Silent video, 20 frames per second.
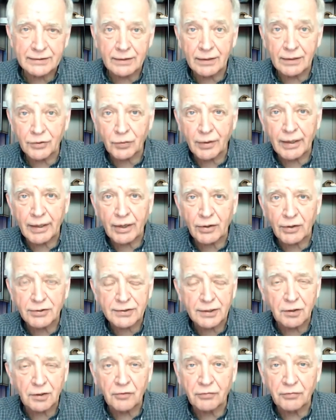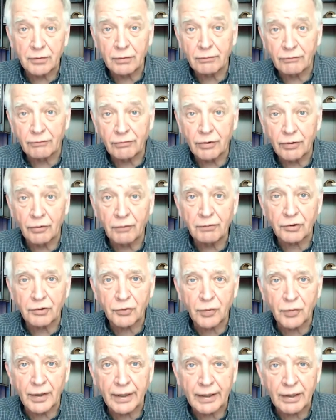20 years ago for, for over
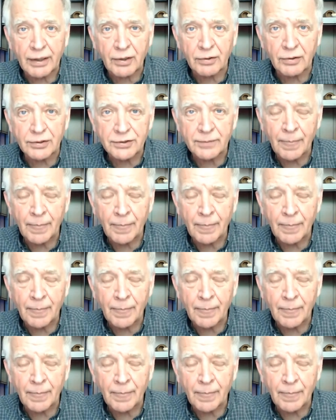20 years.